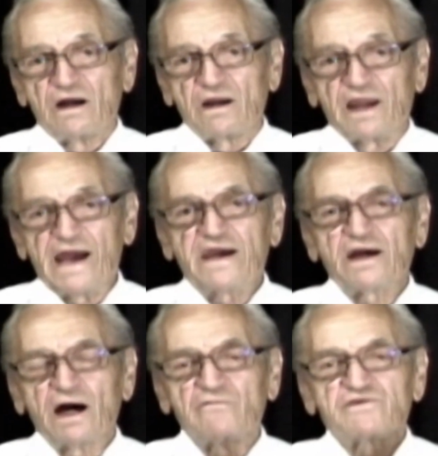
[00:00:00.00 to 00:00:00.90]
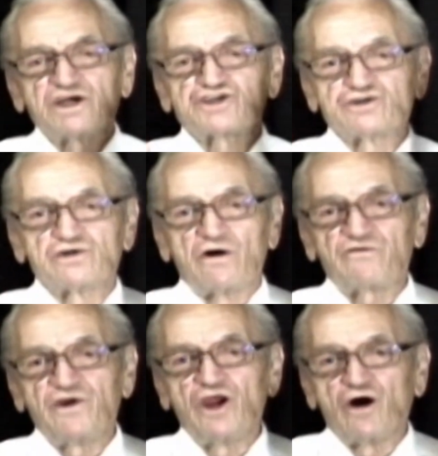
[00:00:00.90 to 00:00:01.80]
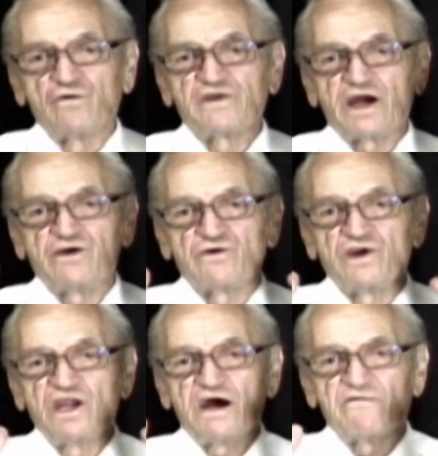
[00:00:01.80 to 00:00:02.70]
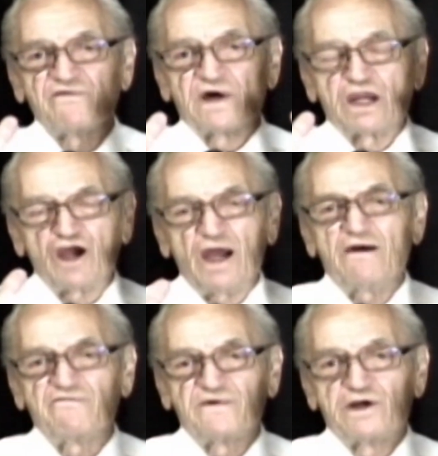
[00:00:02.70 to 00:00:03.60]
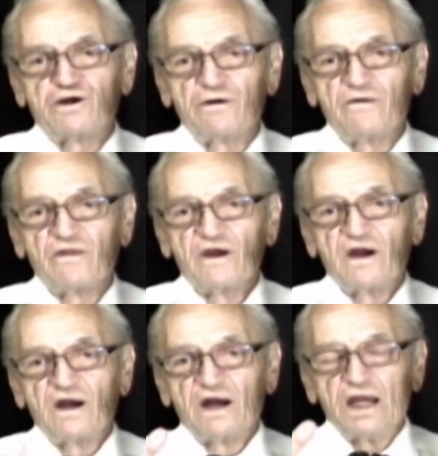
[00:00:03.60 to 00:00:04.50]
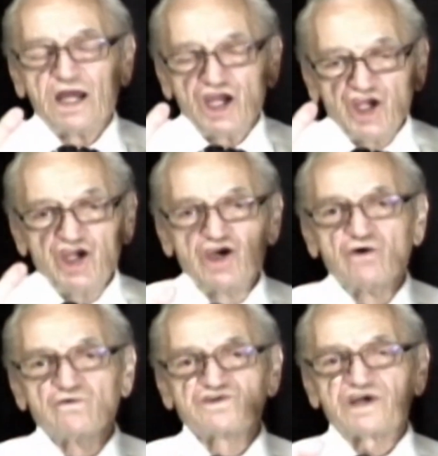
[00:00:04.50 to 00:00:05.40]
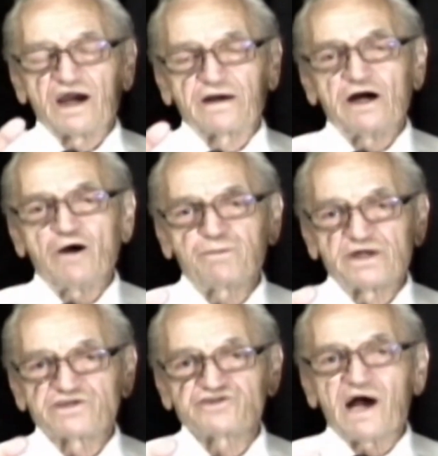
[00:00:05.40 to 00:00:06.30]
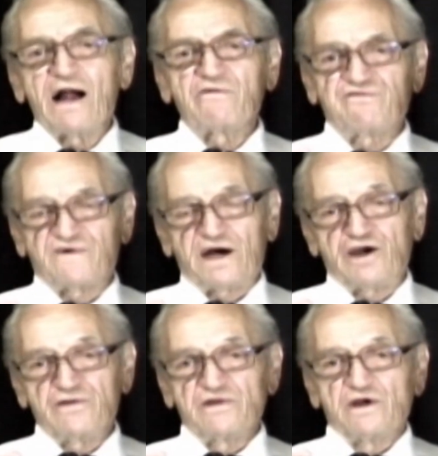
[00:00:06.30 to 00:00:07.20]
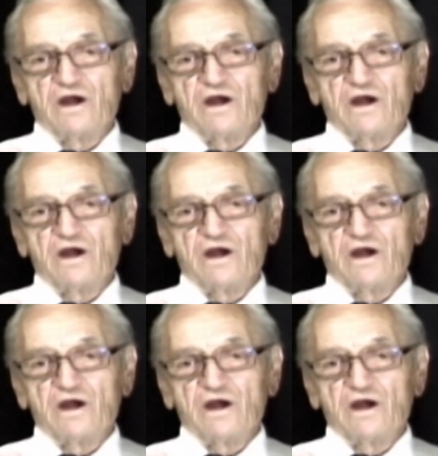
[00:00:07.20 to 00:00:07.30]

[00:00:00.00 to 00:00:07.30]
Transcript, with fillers: Lake County should have known that you never ever use a copper sulfide